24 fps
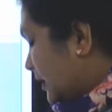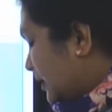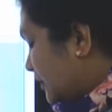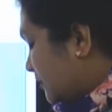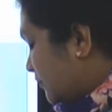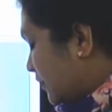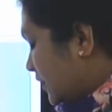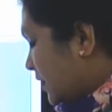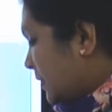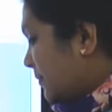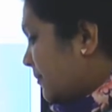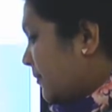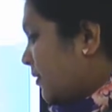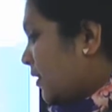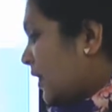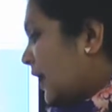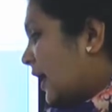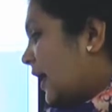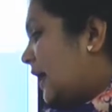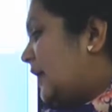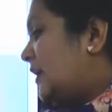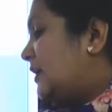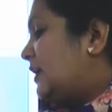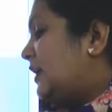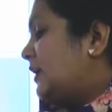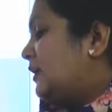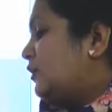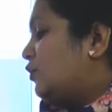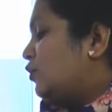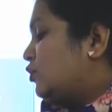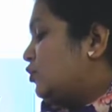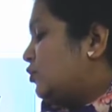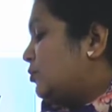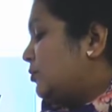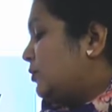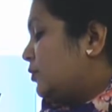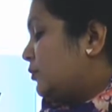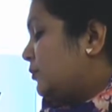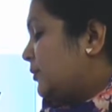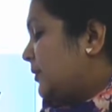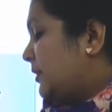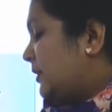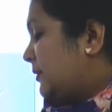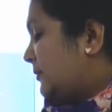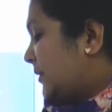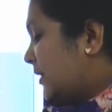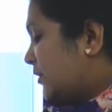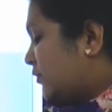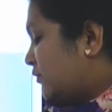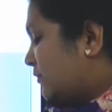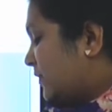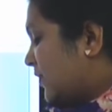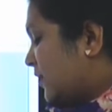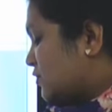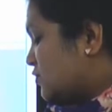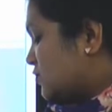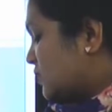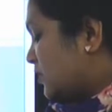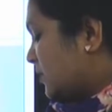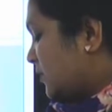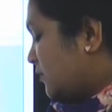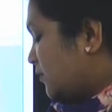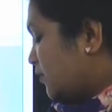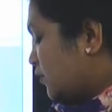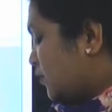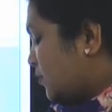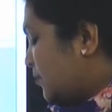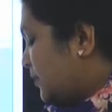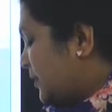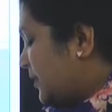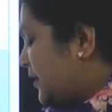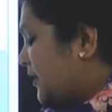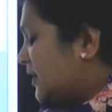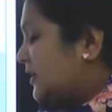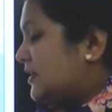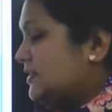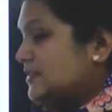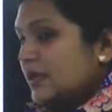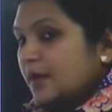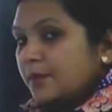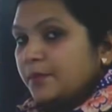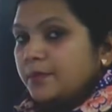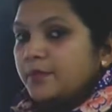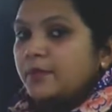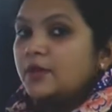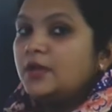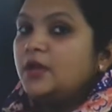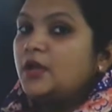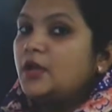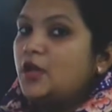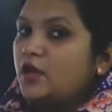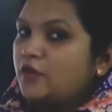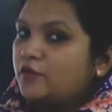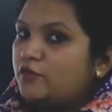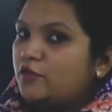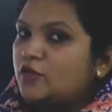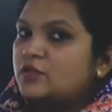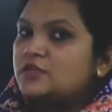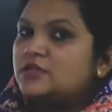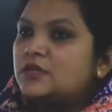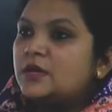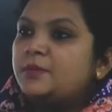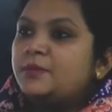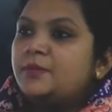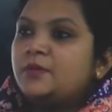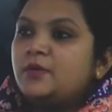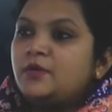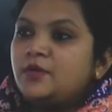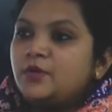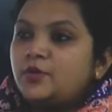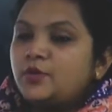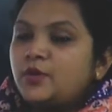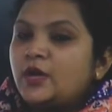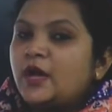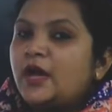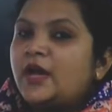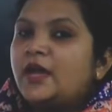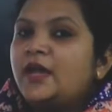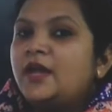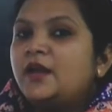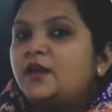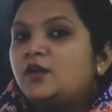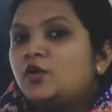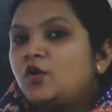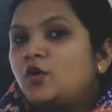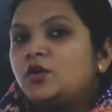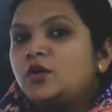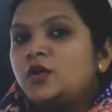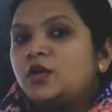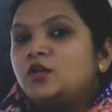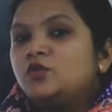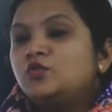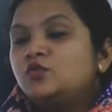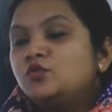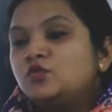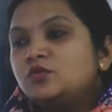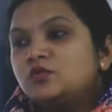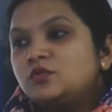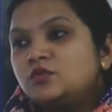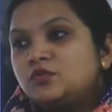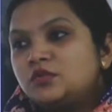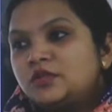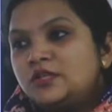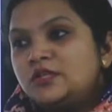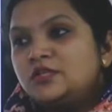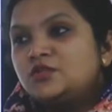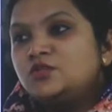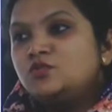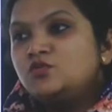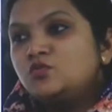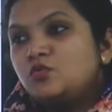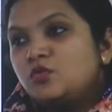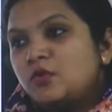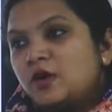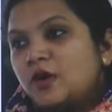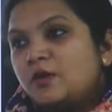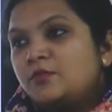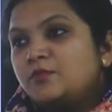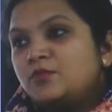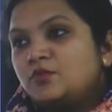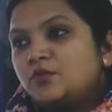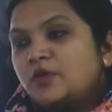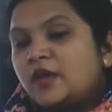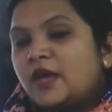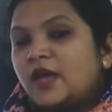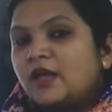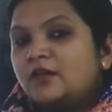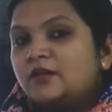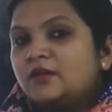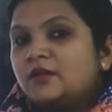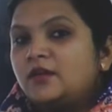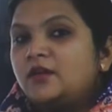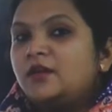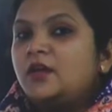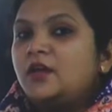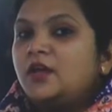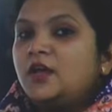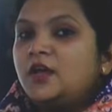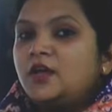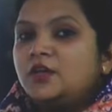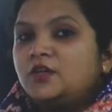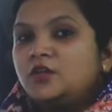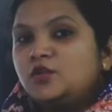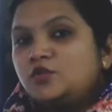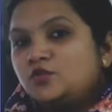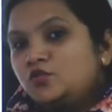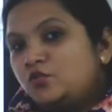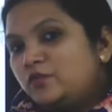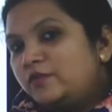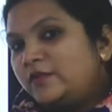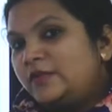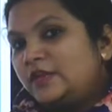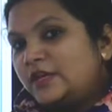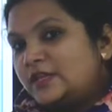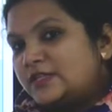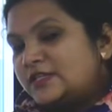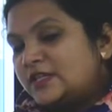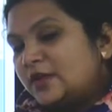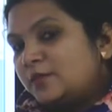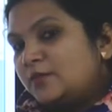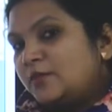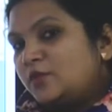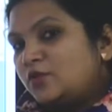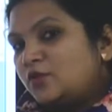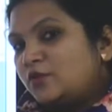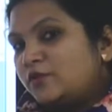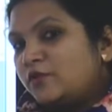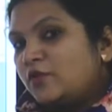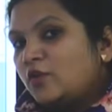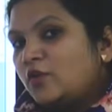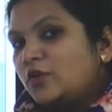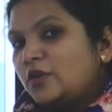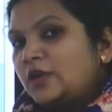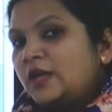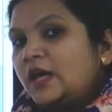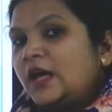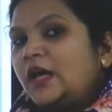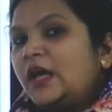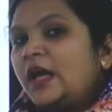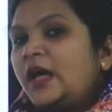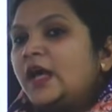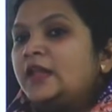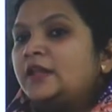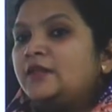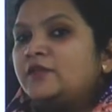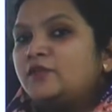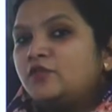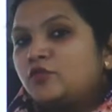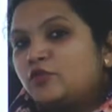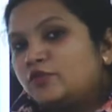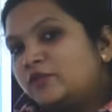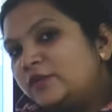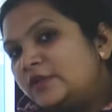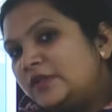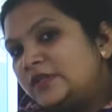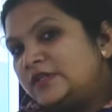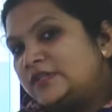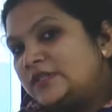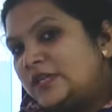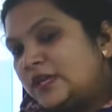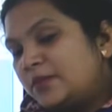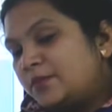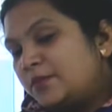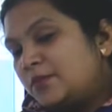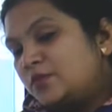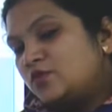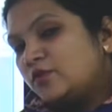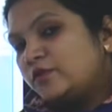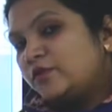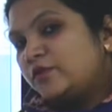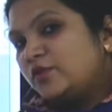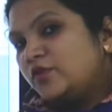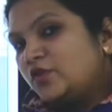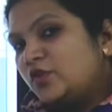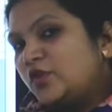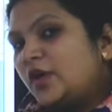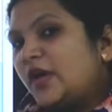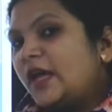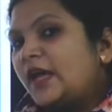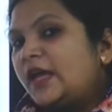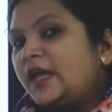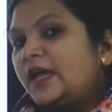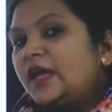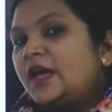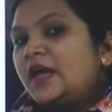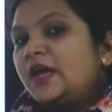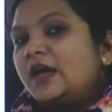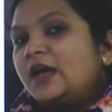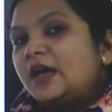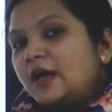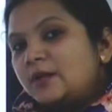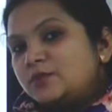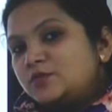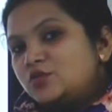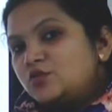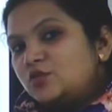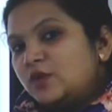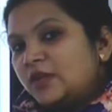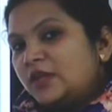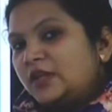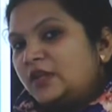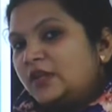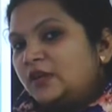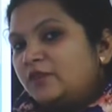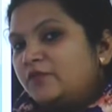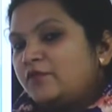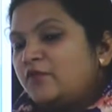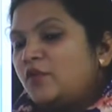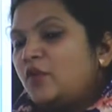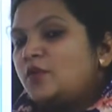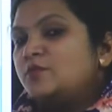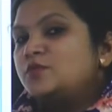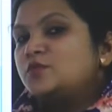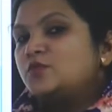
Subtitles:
firm and automobile manufacturing would be an example. For example, Hyundai and Honda, these two come together. The two-wheeler segment of Honda and the four-wheeler segment of Hyundai comes together and forms